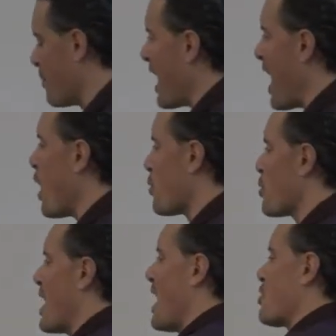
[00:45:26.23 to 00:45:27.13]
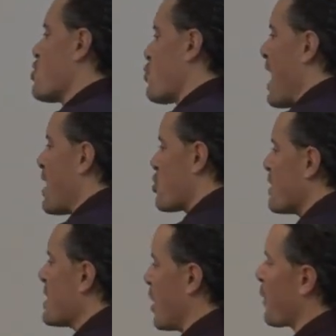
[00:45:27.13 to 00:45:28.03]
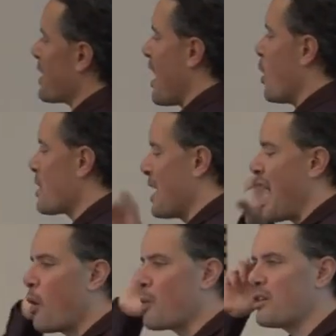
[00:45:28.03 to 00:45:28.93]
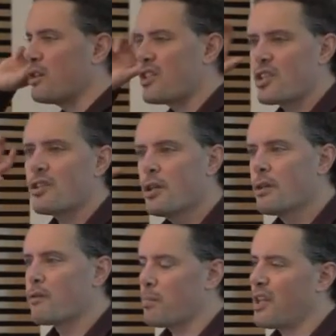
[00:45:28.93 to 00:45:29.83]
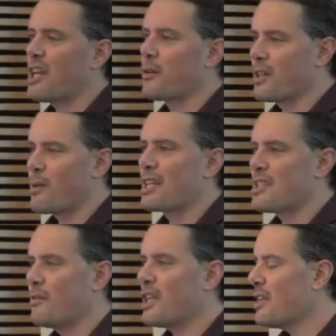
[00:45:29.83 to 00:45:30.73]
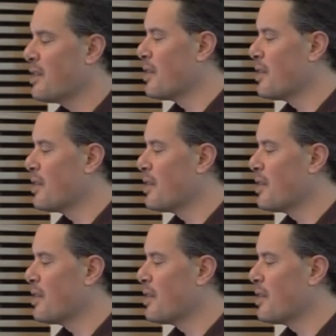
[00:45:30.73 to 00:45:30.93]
how those actions were actually carried out and how we listen for player interactivity.